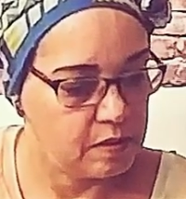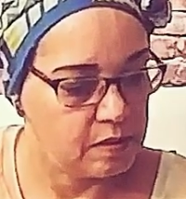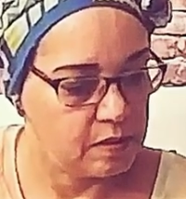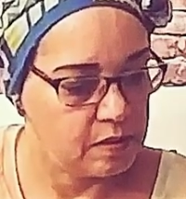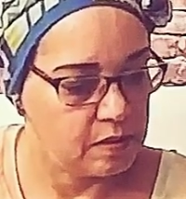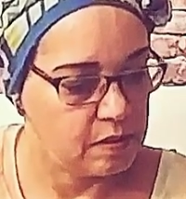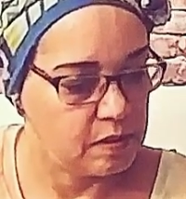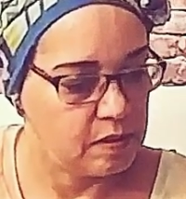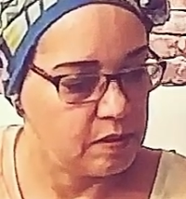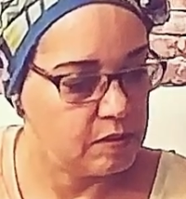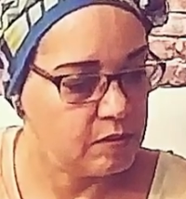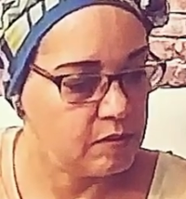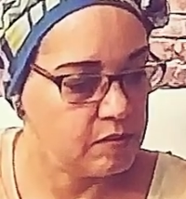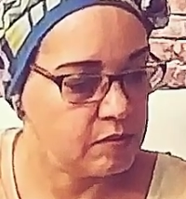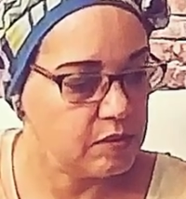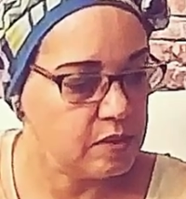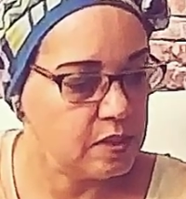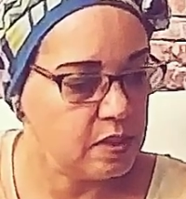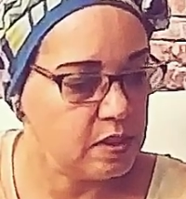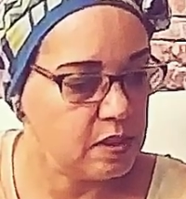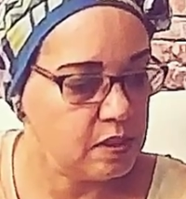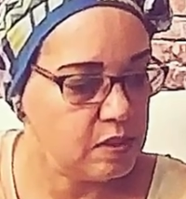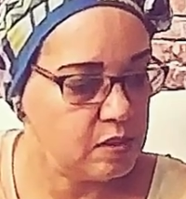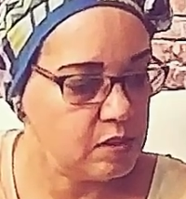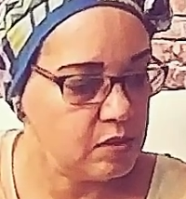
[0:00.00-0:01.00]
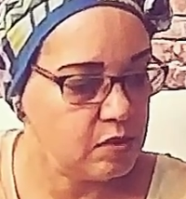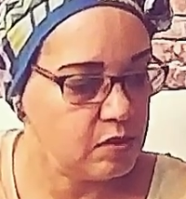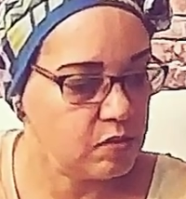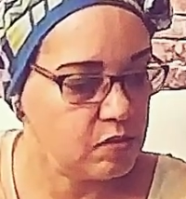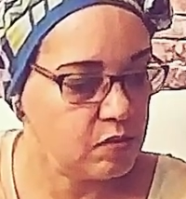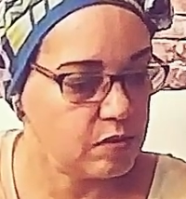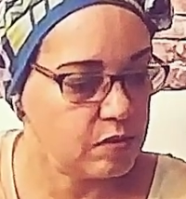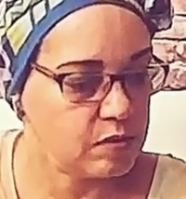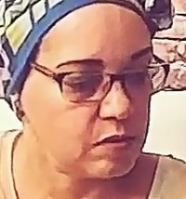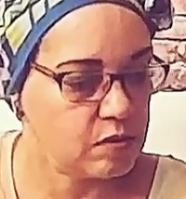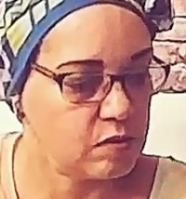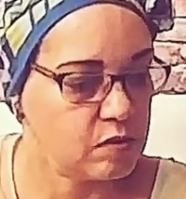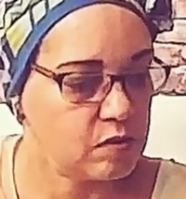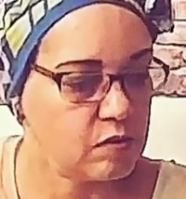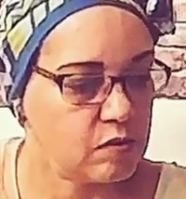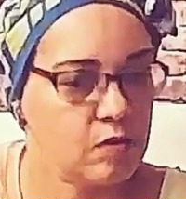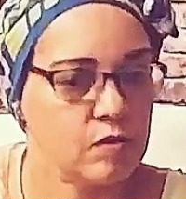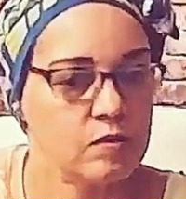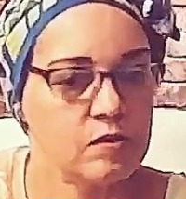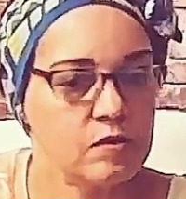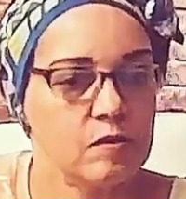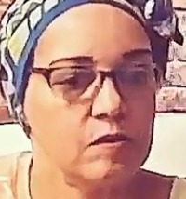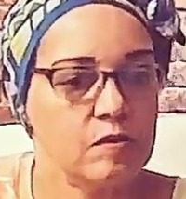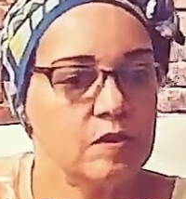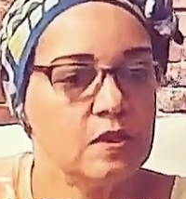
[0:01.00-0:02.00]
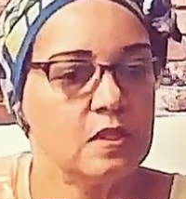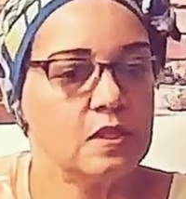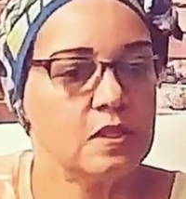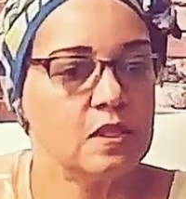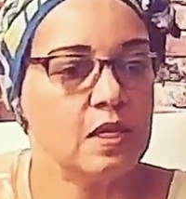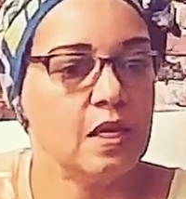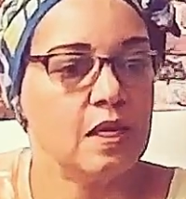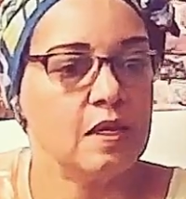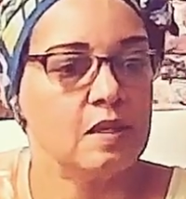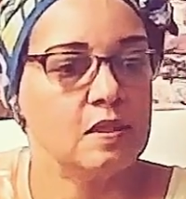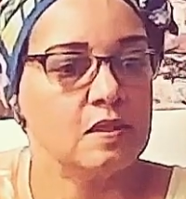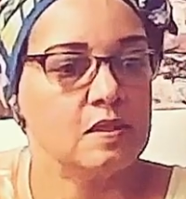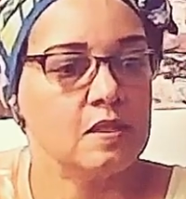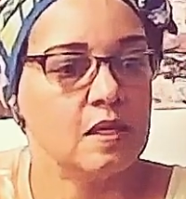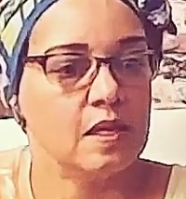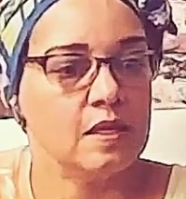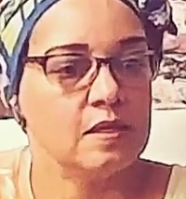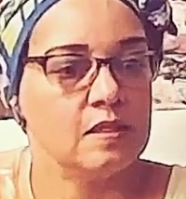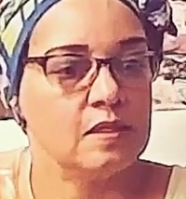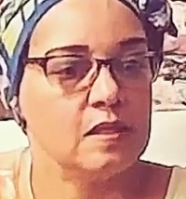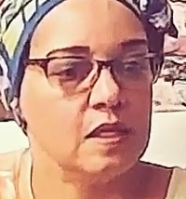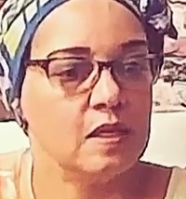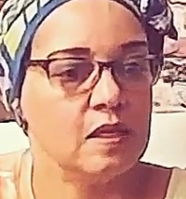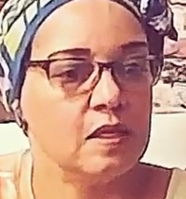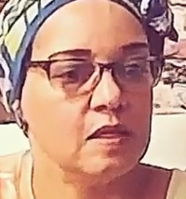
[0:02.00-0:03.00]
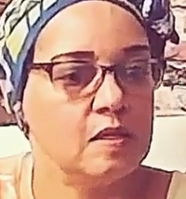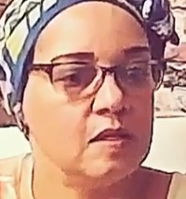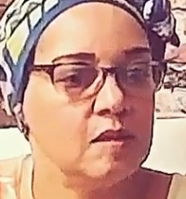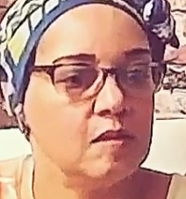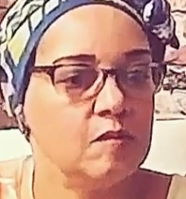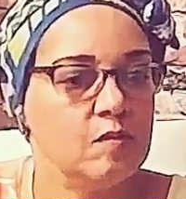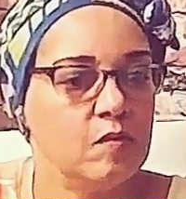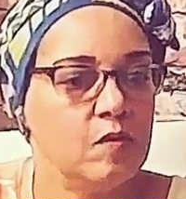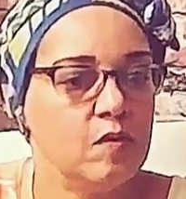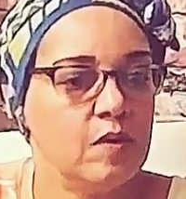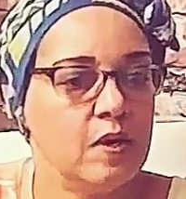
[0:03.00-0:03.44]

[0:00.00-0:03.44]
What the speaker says: Little teeny short strokes with the titanium white.